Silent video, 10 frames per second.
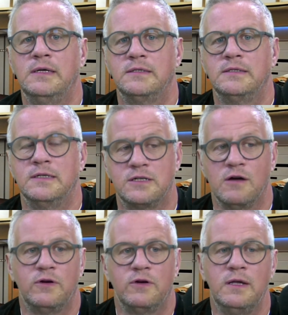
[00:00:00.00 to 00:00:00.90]

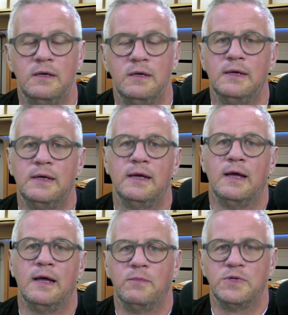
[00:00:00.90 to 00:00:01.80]
Discovery,
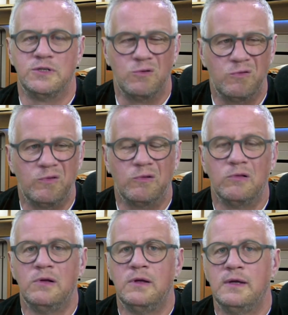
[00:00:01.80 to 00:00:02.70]
which is awful.
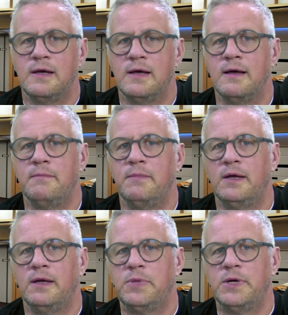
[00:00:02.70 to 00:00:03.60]

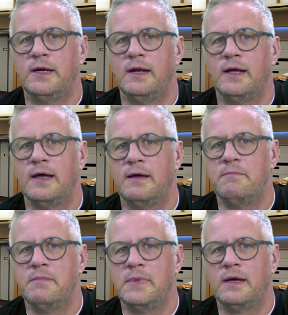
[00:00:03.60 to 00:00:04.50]
But
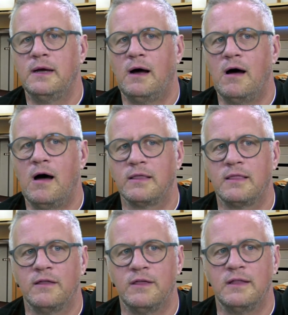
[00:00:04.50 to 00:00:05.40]

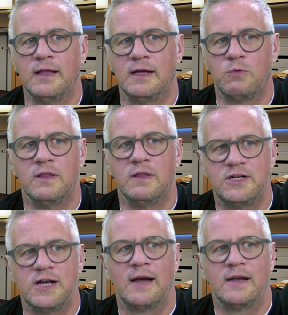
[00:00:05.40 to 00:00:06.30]
I think that's one of the
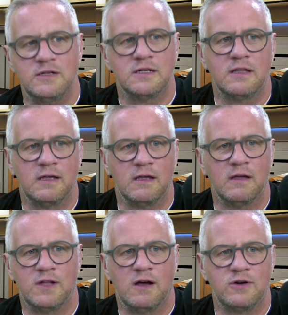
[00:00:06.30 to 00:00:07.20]
challenges, I think, of
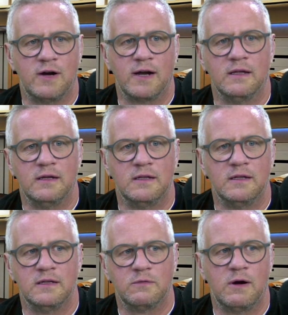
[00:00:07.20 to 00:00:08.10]
Star Trek,
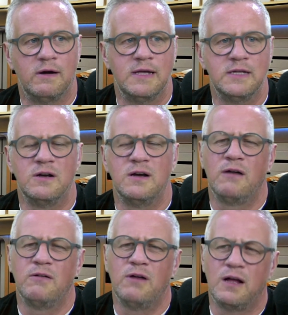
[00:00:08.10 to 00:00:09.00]
that where it is good.
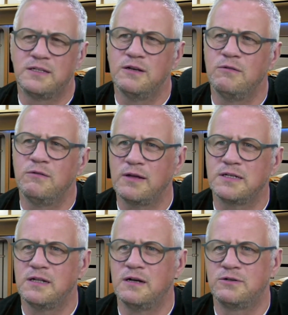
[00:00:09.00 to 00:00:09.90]
And I do like
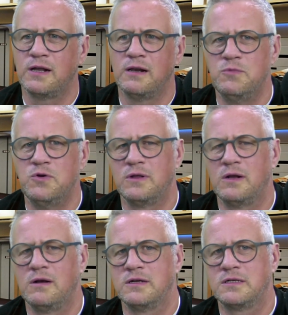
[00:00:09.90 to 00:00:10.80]
Star Trek a lot more than I
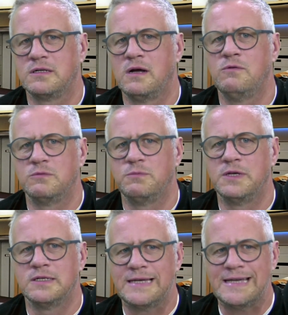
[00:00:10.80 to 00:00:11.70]
like Star Wars,
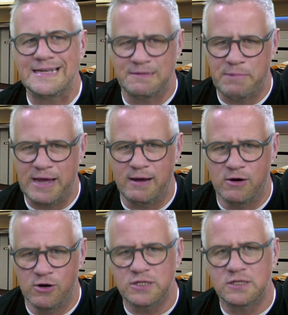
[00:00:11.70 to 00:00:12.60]
because it is about
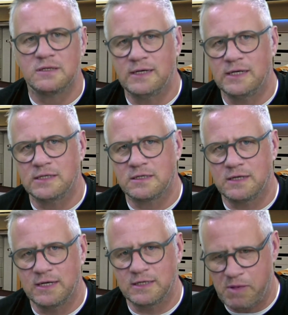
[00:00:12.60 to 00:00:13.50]
us.
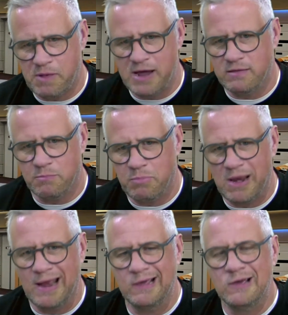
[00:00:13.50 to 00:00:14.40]
It's about the
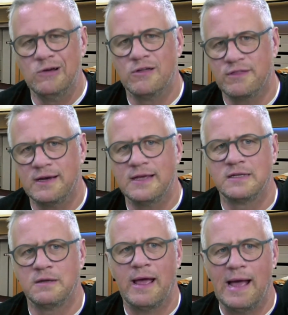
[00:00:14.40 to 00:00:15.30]
planet Earth, and it is
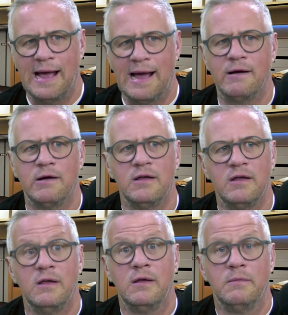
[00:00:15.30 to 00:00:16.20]
about our
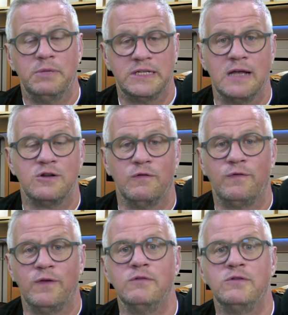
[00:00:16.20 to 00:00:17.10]
potential
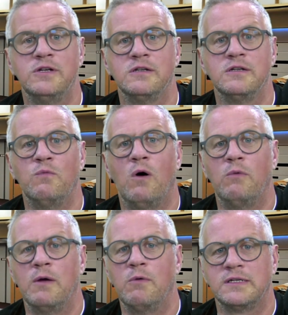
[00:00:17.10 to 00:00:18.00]
futures and what we
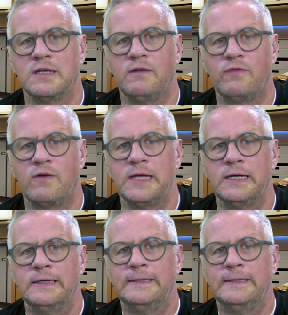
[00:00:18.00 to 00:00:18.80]
want to see from it.